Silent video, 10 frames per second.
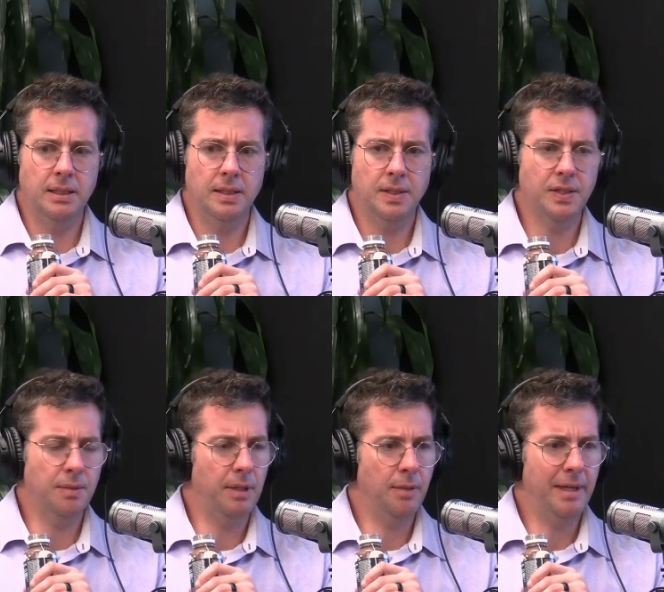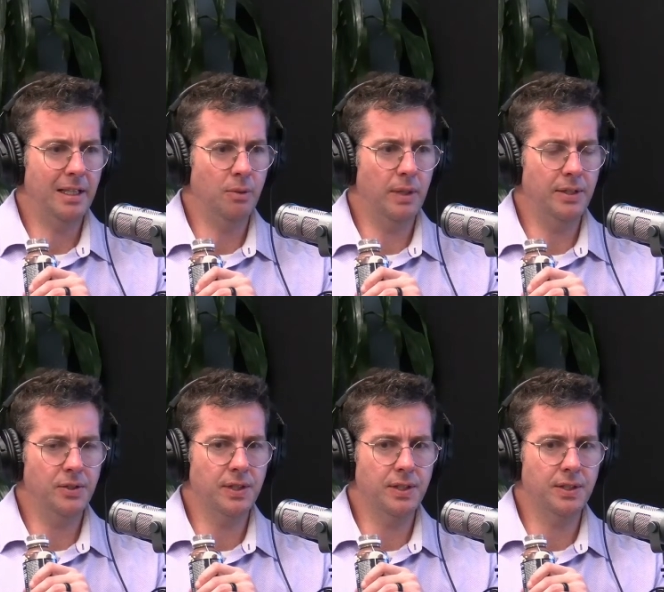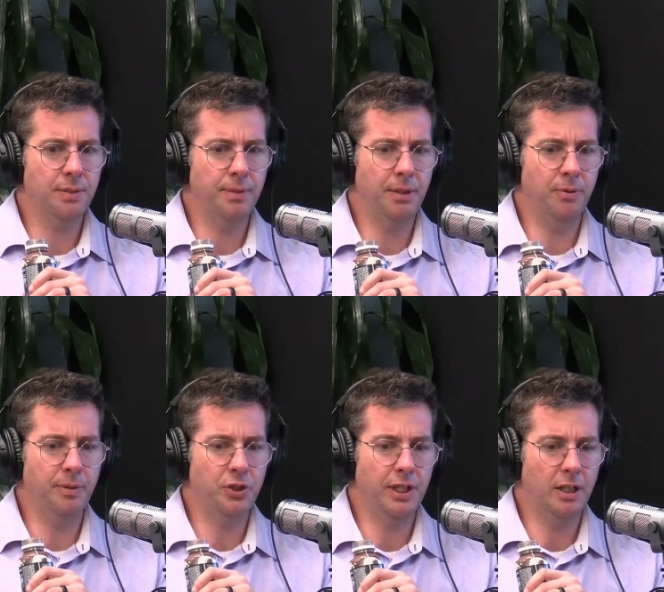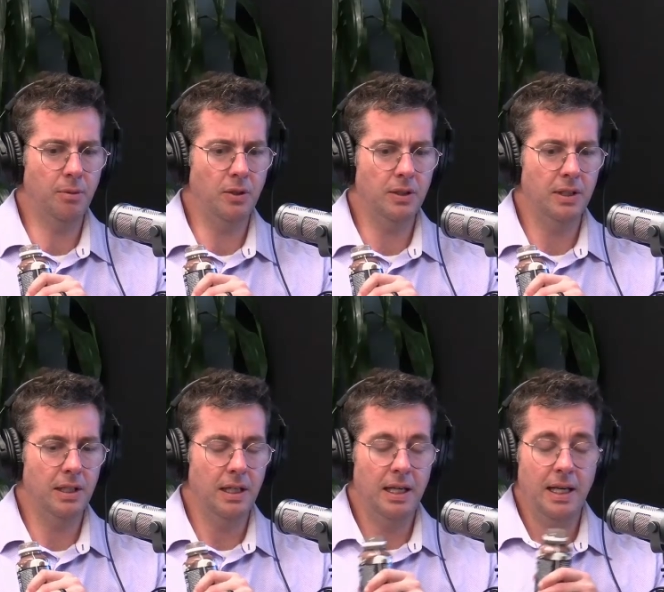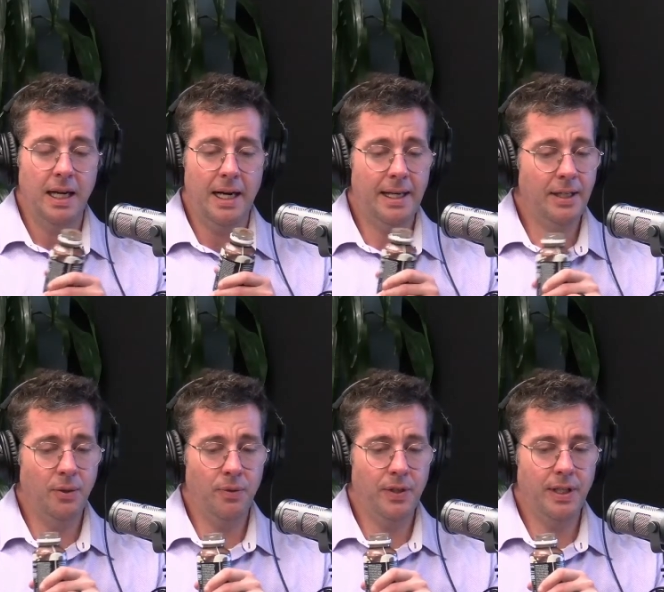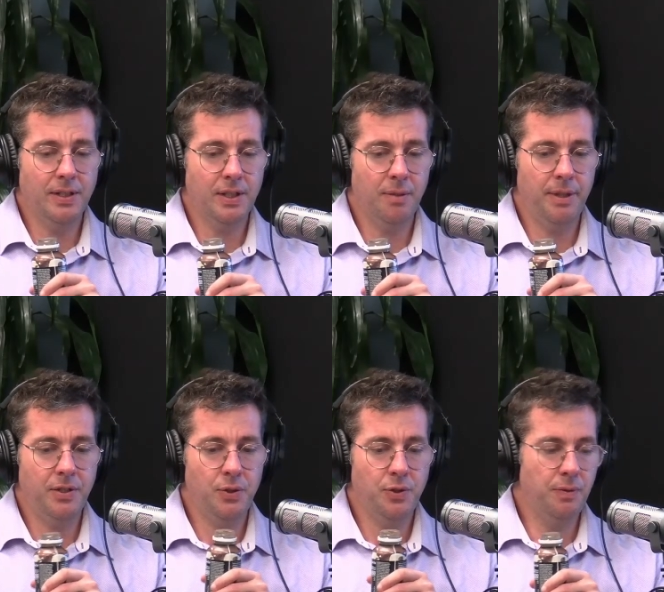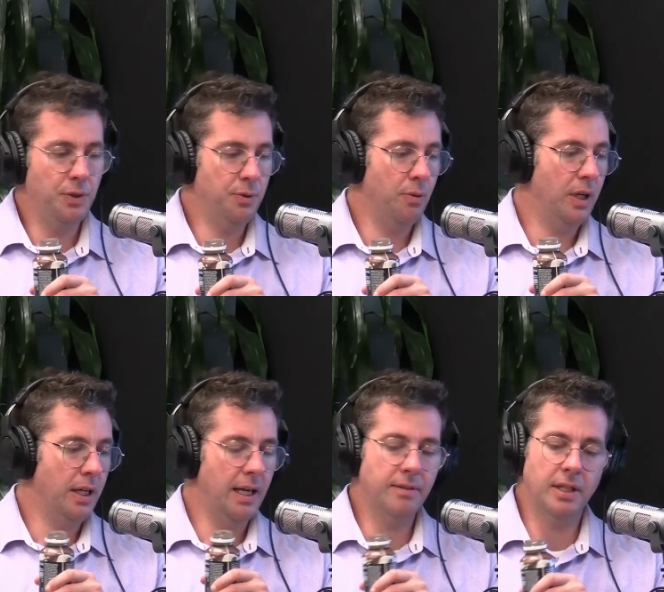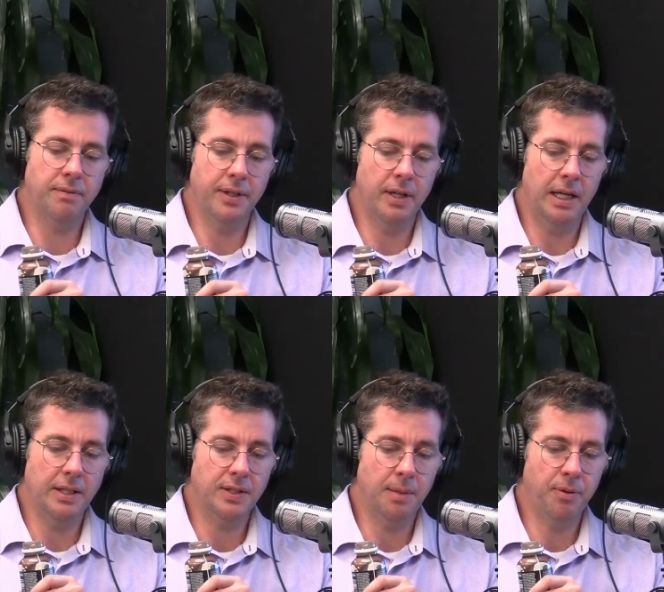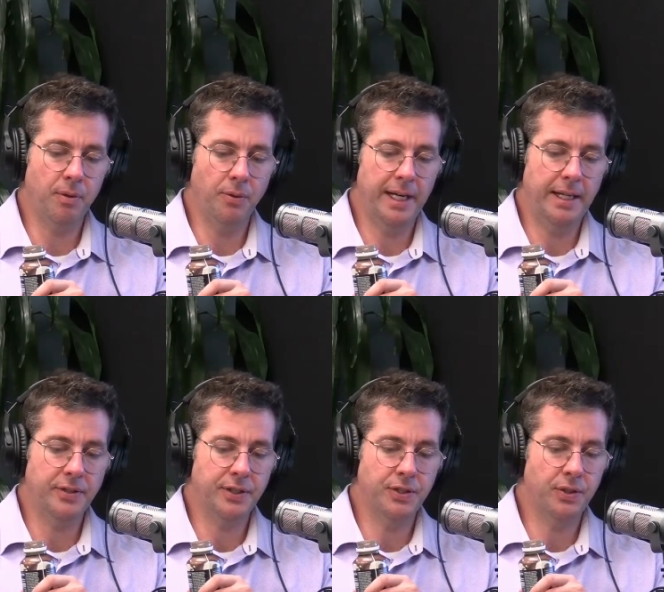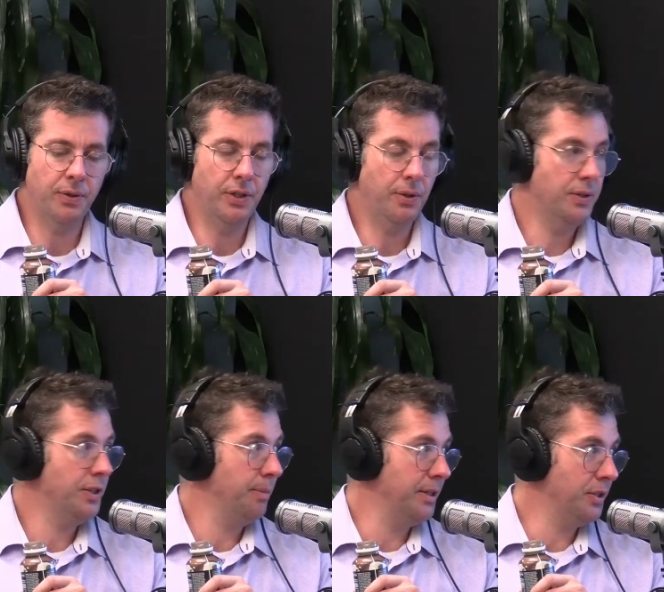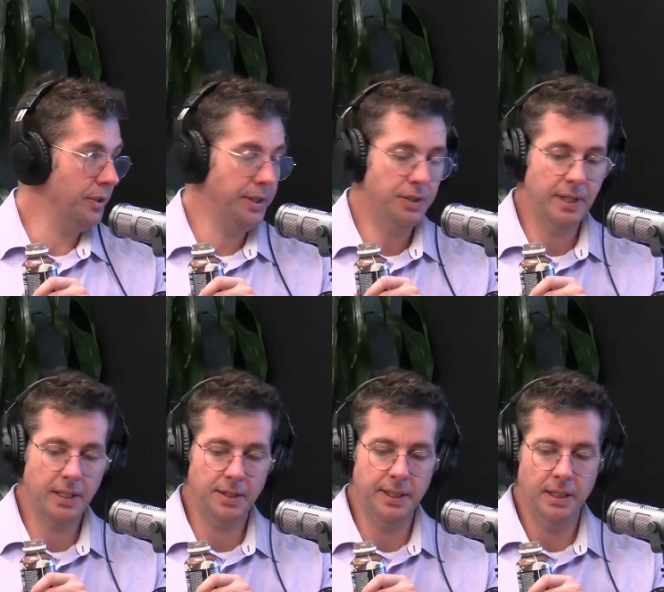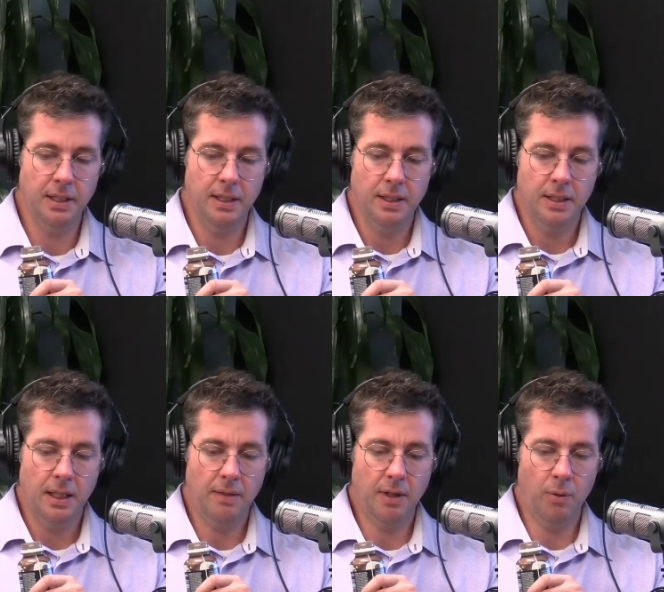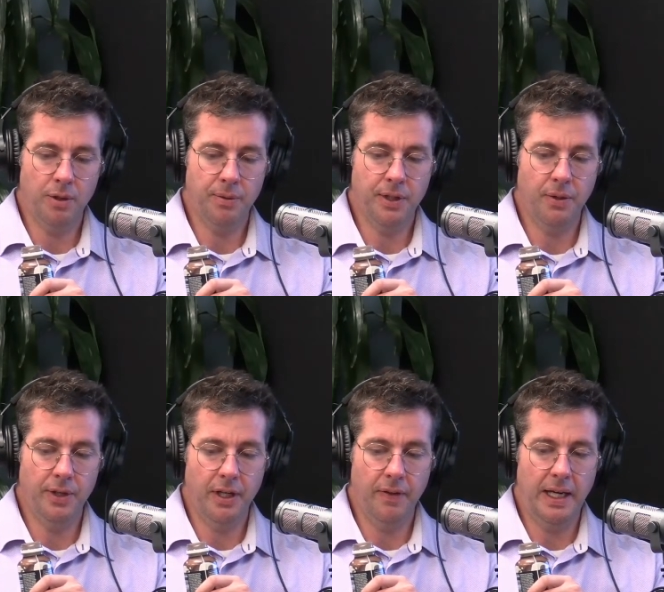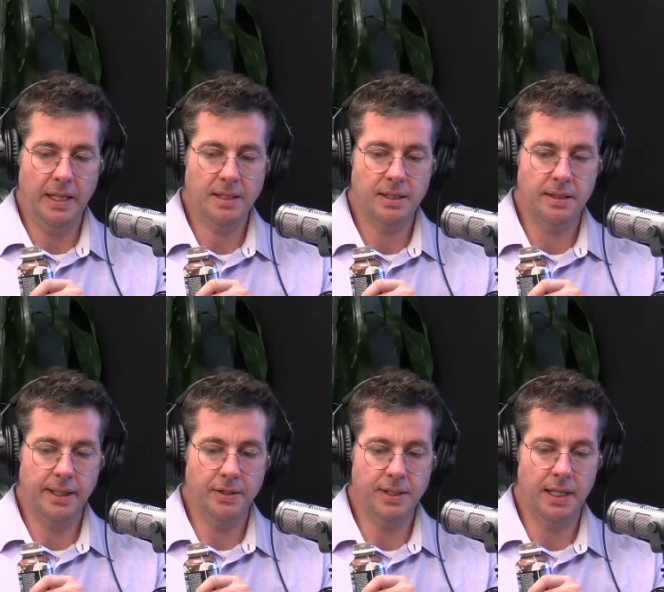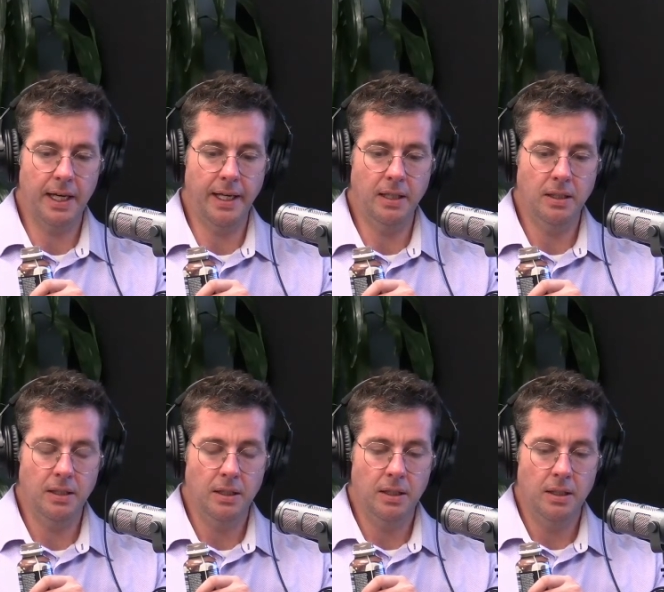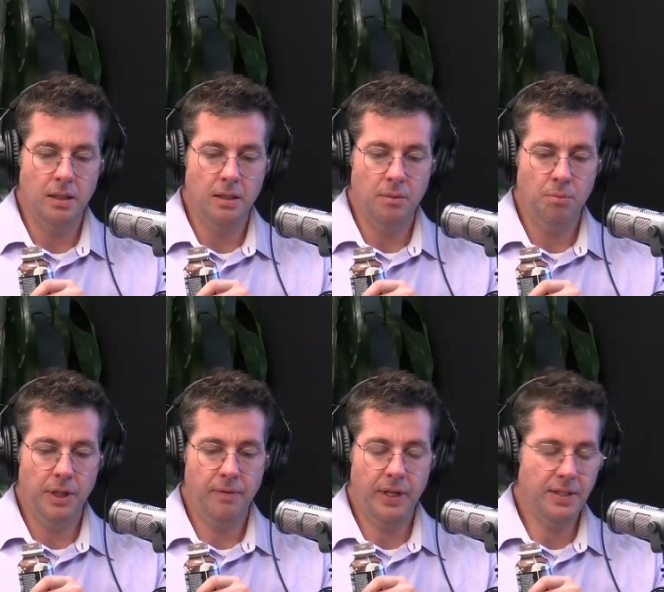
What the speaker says: system automatically renders this to be able to be shareable. And I don't think it's going to be as useful as you want. I've got to figure out how to set up the Rodecaster so that you can see my screen directly. I've got to work with Cody on that later tonight. But if you guys